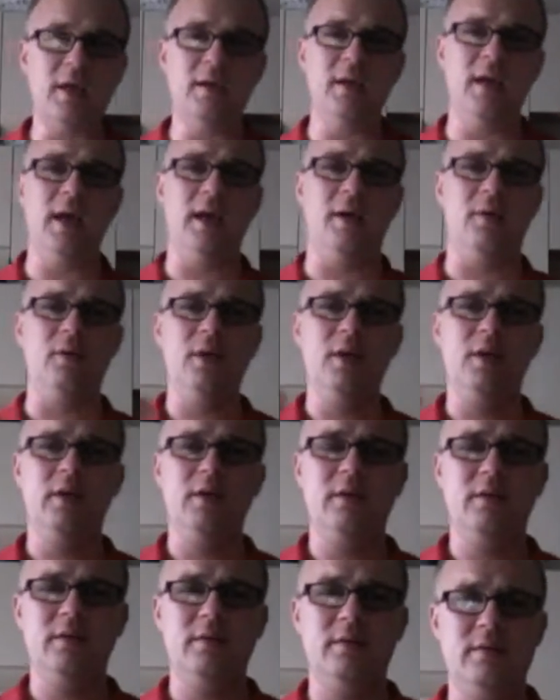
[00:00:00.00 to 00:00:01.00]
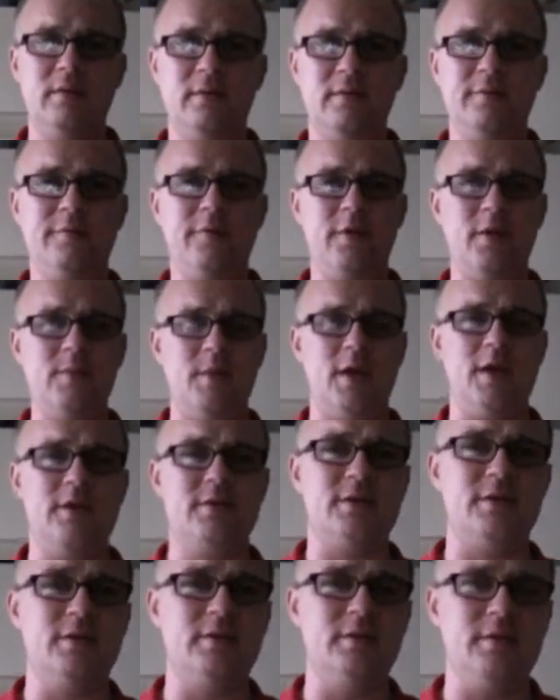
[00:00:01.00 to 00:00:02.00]
Now, the
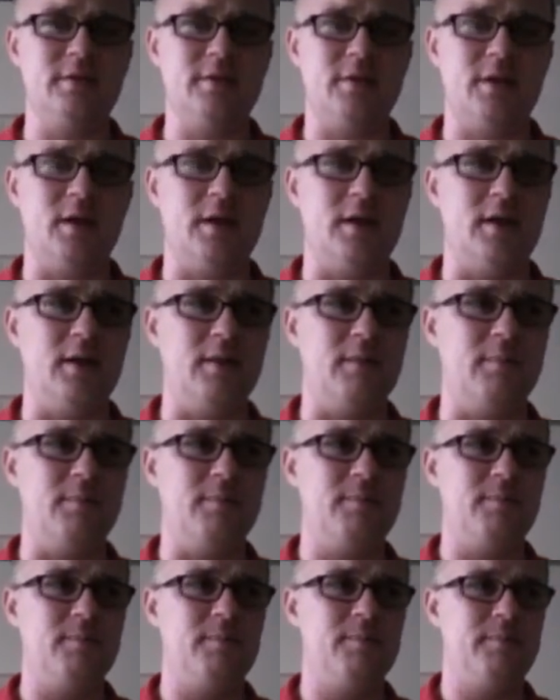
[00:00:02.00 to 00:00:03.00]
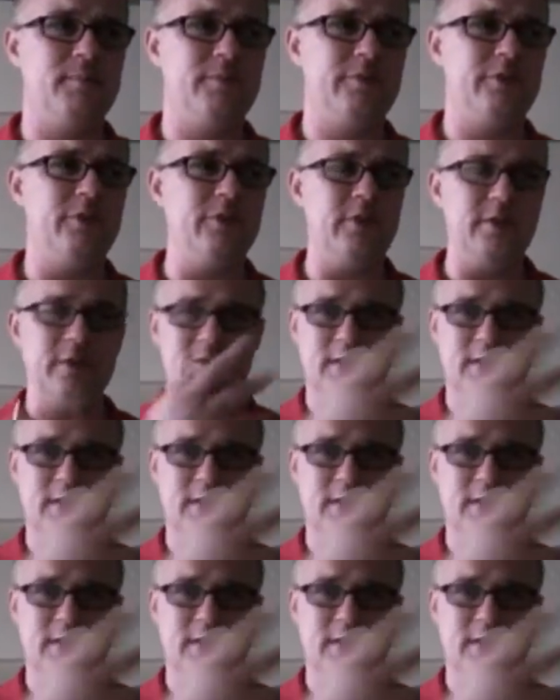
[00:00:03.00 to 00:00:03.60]
Freemasons, to this